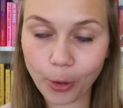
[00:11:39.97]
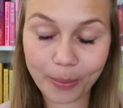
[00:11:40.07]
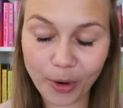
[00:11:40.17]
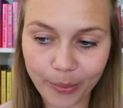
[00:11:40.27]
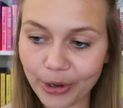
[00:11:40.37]
or
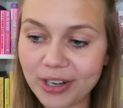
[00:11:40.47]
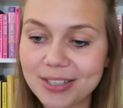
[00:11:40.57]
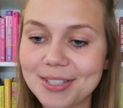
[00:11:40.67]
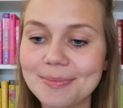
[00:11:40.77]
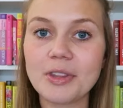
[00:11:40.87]
more
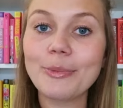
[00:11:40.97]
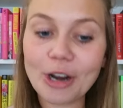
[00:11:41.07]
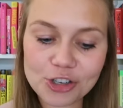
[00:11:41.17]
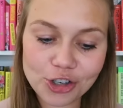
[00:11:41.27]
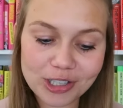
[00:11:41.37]
books. The
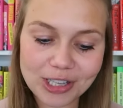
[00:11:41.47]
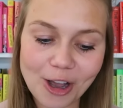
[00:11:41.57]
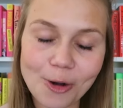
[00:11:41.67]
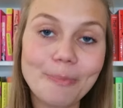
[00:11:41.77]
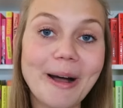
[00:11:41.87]
pressure is
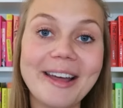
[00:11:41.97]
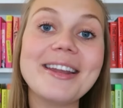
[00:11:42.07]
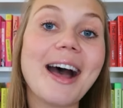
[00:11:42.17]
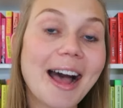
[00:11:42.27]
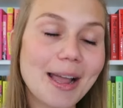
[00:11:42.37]
low, but
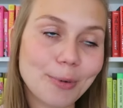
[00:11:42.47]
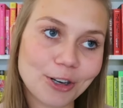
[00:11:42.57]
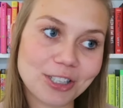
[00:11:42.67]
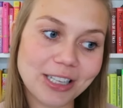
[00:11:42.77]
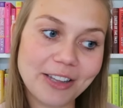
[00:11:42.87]
I
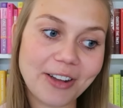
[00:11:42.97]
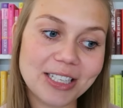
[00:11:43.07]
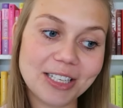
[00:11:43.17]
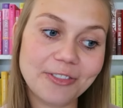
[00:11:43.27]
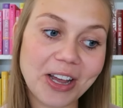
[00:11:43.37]
personally
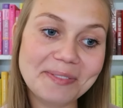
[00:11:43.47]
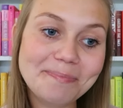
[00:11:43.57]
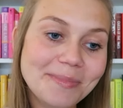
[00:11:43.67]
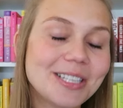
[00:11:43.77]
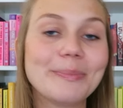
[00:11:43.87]
find it
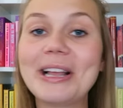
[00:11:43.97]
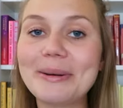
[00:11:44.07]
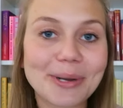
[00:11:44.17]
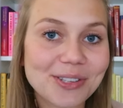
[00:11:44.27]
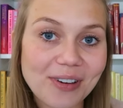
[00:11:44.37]
fun to
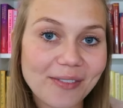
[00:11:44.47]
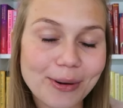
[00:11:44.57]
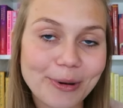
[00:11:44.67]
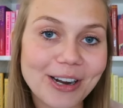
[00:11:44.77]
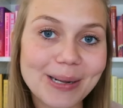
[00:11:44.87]
plan books for
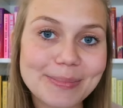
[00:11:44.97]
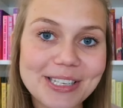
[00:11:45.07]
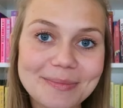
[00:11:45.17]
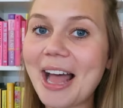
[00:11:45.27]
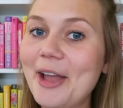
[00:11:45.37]
every
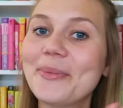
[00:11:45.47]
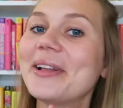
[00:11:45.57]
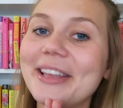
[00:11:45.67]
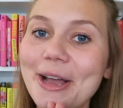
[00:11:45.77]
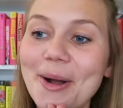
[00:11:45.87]
prompt. I
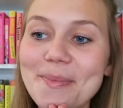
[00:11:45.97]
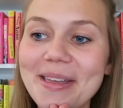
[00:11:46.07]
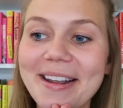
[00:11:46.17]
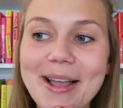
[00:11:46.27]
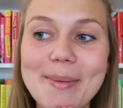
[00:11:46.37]
really hope
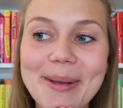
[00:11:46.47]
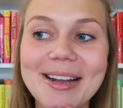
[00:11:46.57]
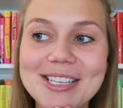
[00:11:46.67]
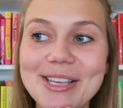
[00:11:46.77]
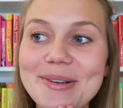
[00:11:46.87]
that I come
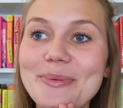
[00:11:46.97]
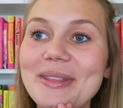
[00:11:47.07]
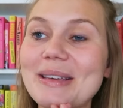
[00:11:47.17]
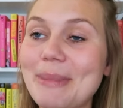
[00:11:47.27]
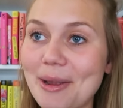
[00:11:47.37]
back to you
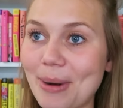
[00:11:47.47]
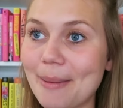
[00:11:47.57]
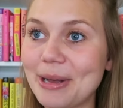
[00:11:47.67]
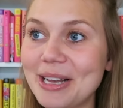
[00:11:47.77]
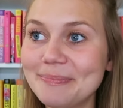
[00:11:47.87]
with a May
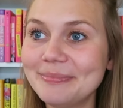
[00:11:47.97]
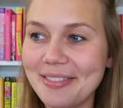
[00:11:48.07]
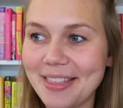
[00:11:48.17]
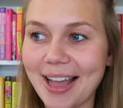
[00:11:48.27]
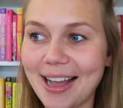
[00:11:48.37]
wrap up
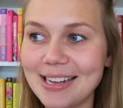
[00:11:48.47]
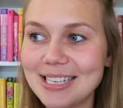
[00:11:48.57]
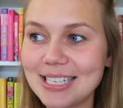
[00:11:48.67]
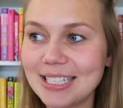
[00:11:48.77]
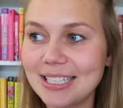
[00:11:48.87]

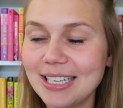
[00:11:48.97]
that